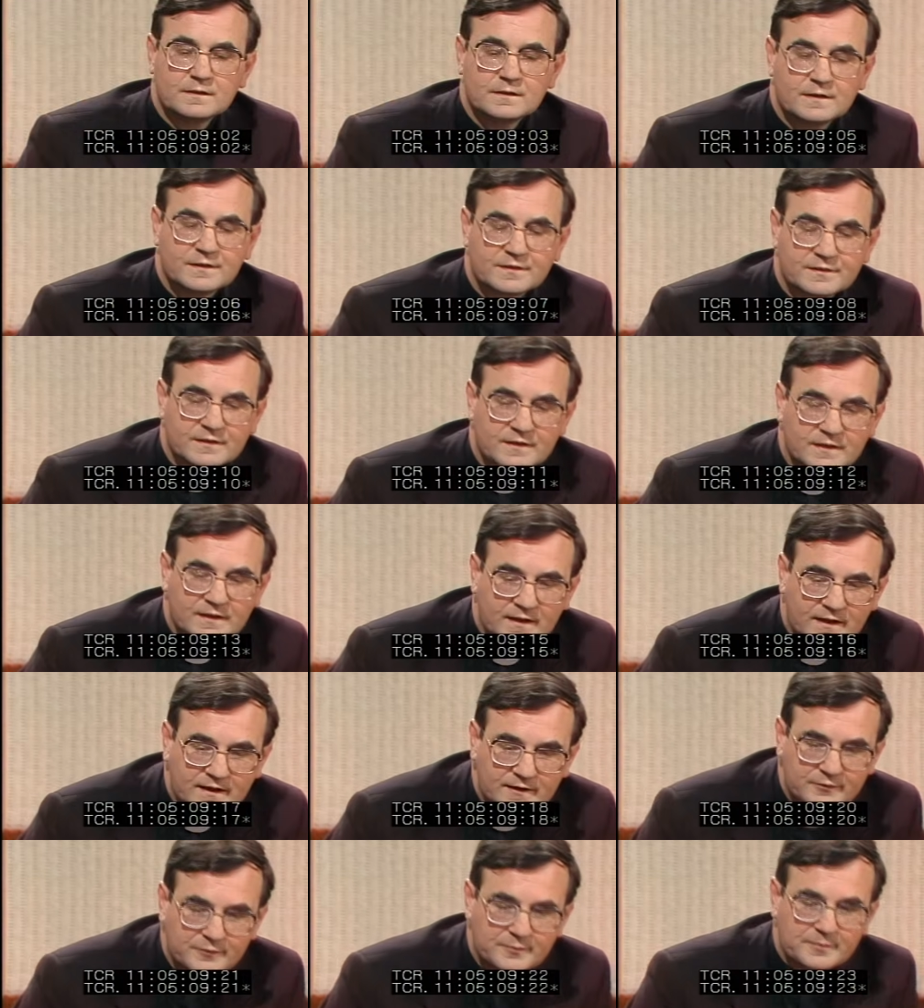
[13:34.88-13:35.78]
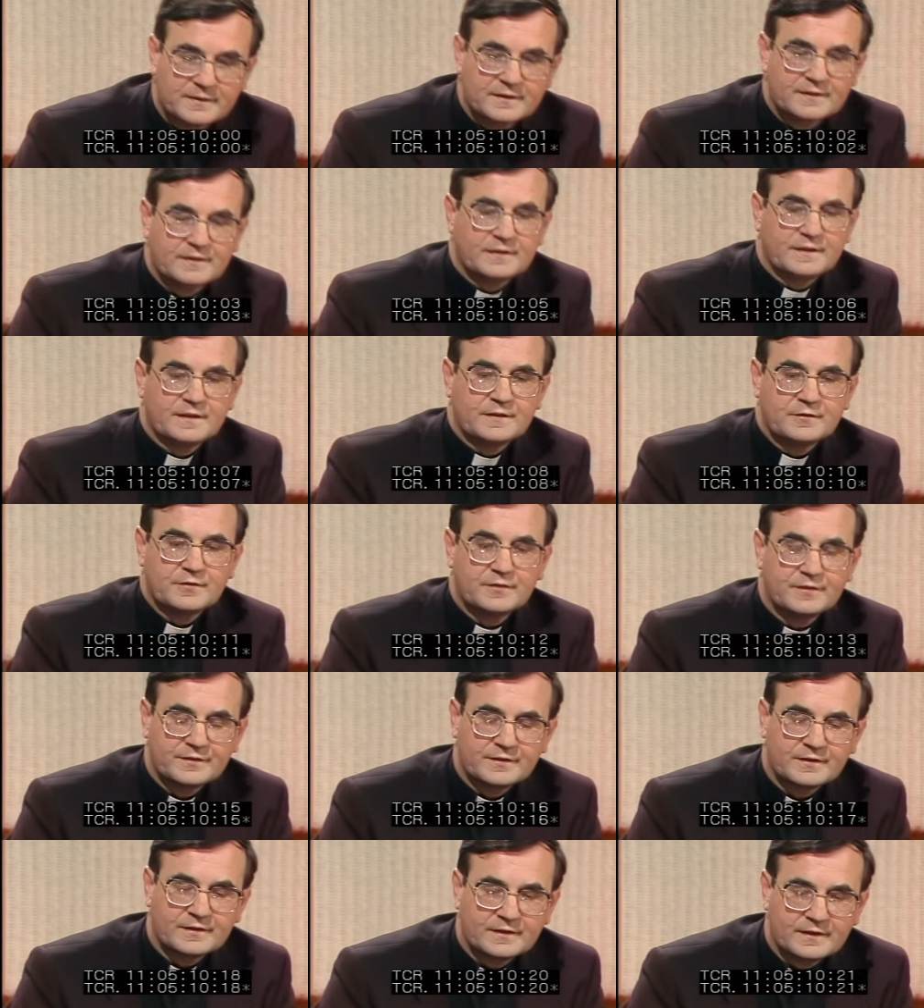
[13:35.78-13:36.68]
Yes, Gay, I was particularly
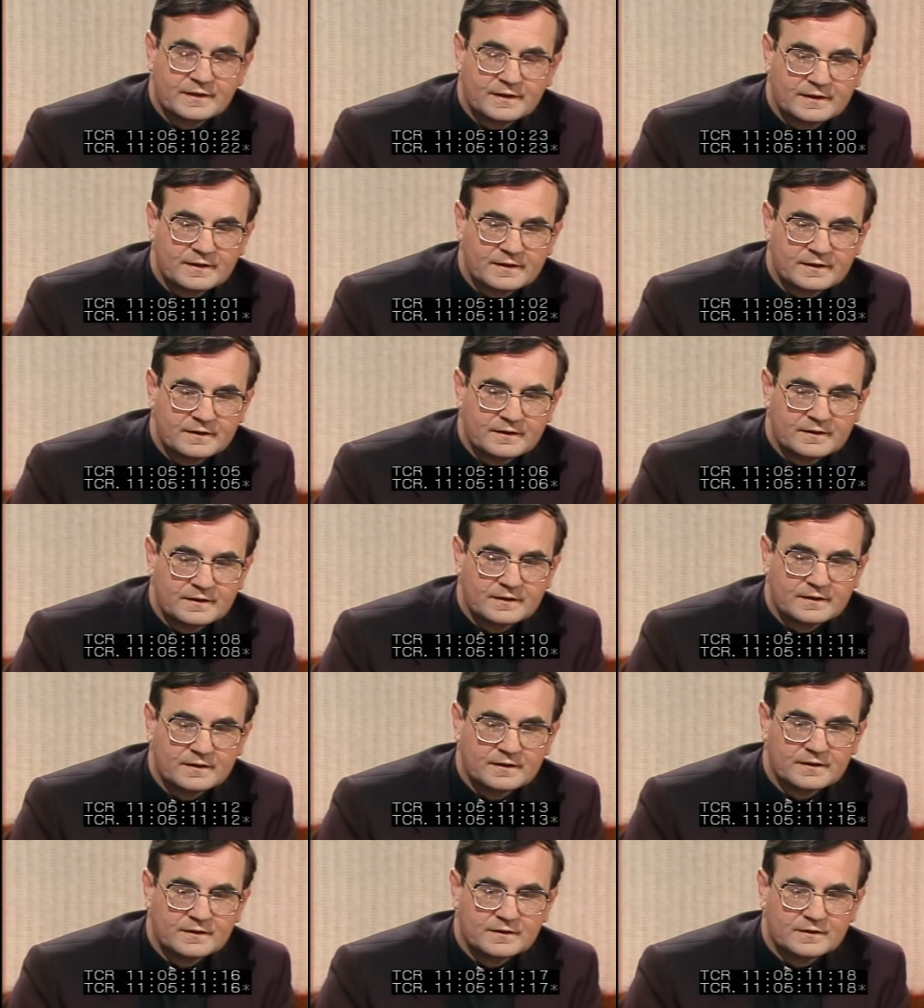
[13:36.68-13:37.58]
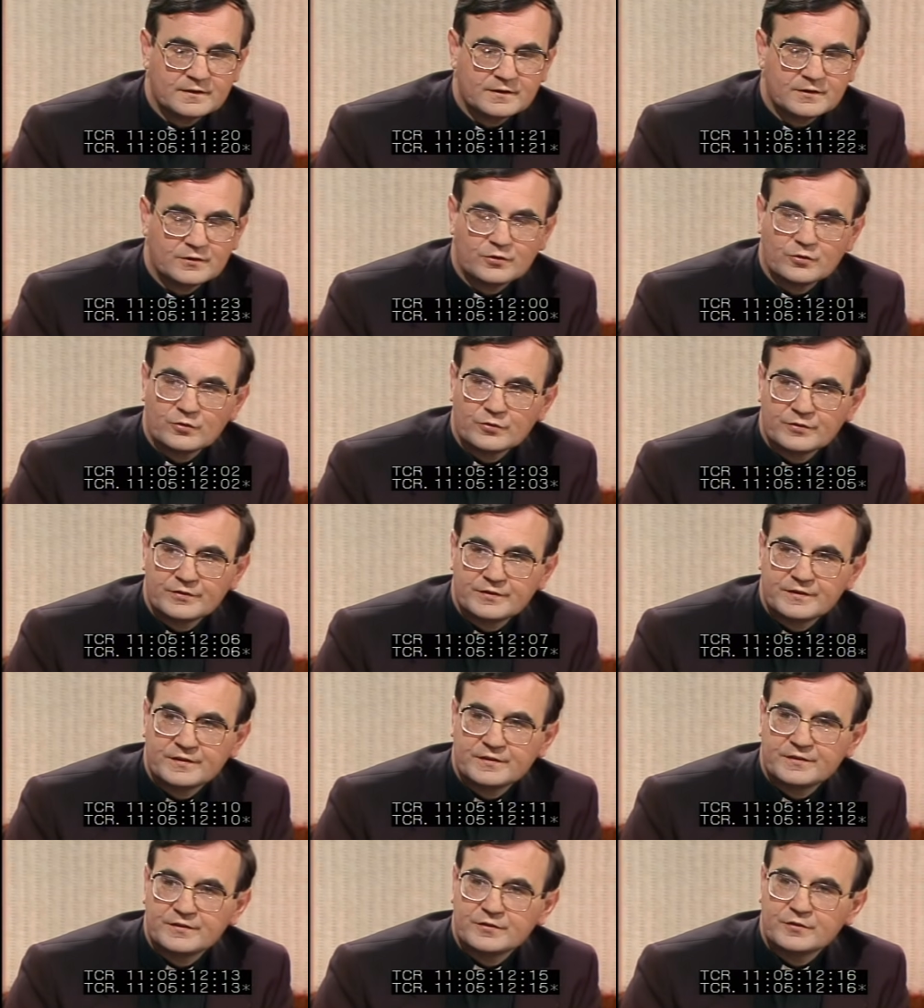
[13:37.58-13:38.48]
interested in those
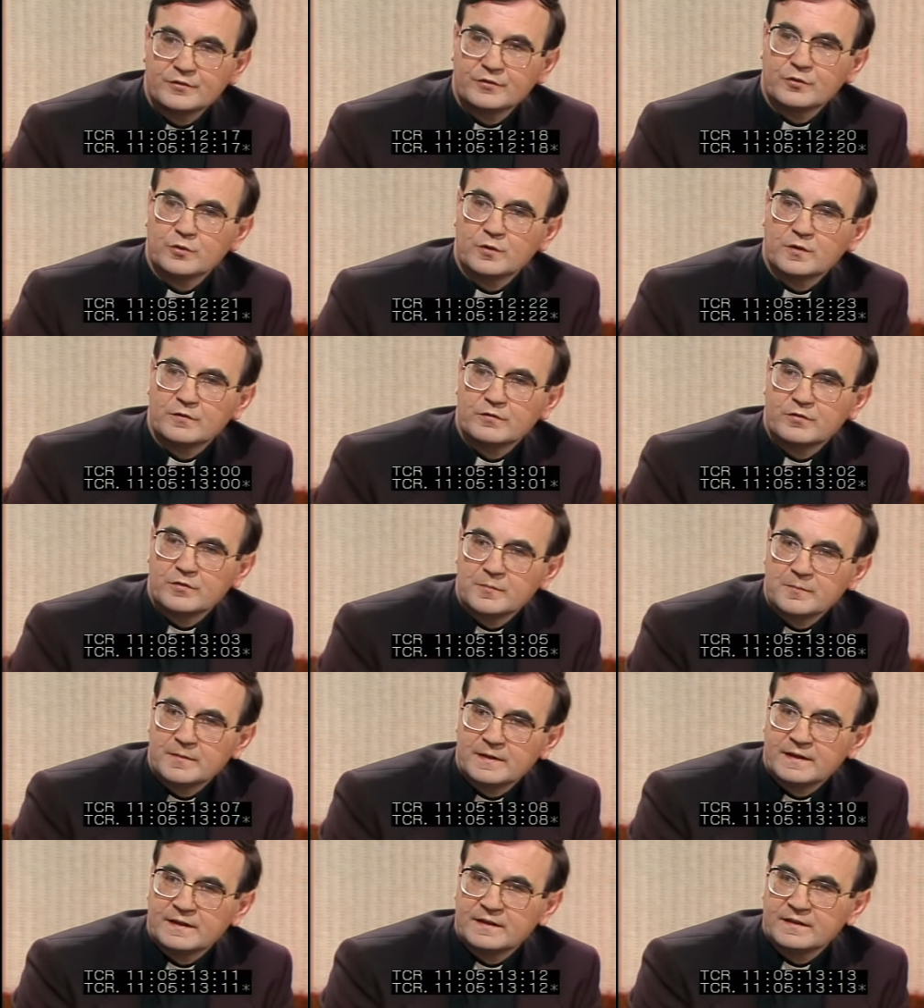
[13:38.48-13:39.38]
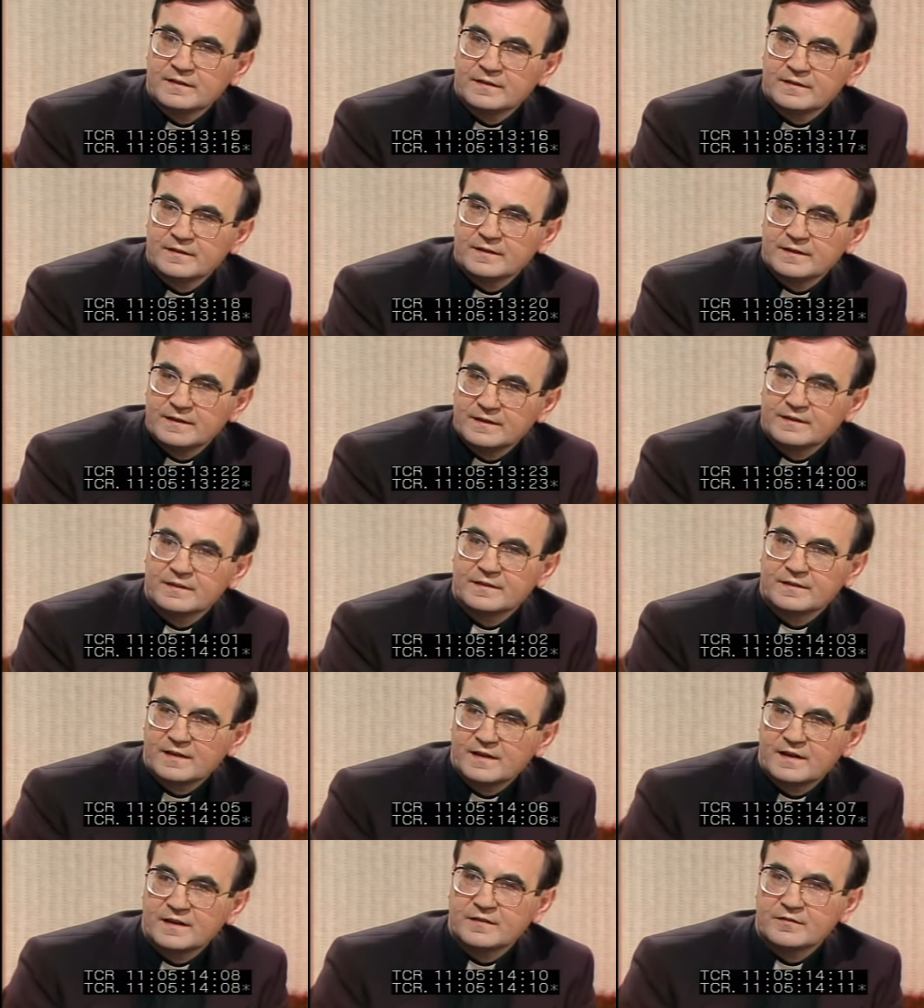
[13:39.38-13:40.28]
sisters who have remained in
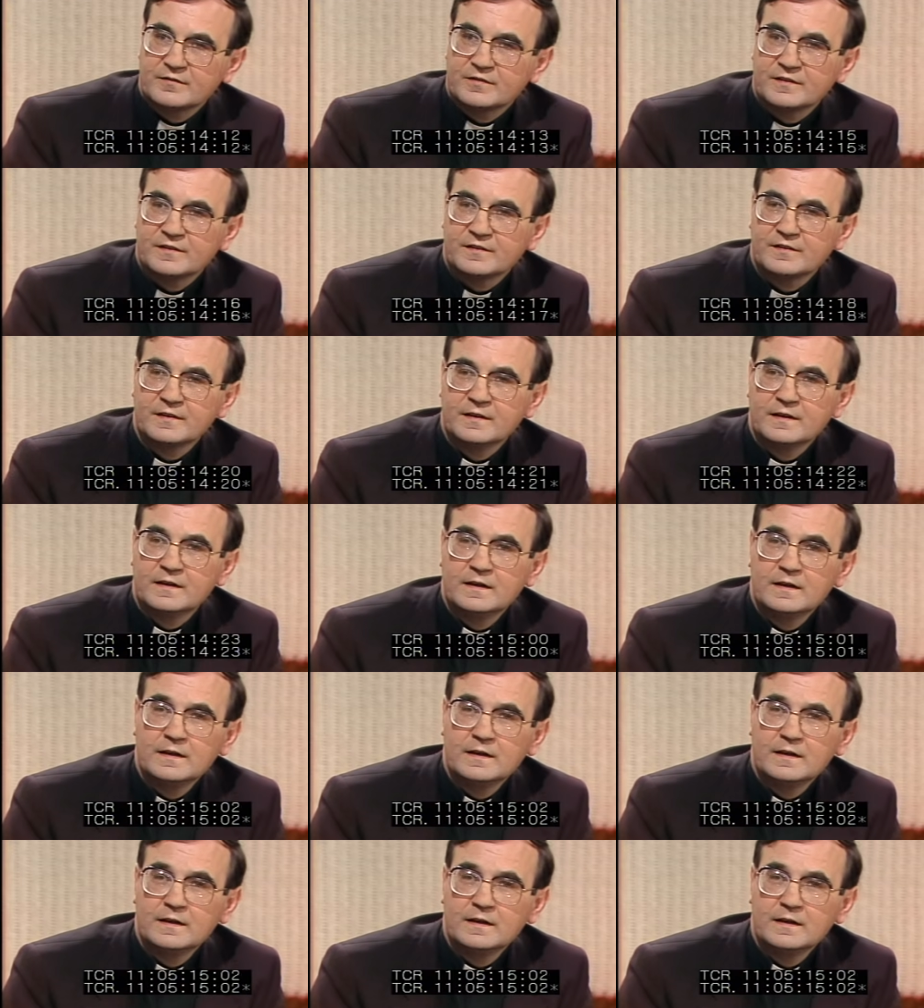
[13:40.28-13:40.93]
the convent.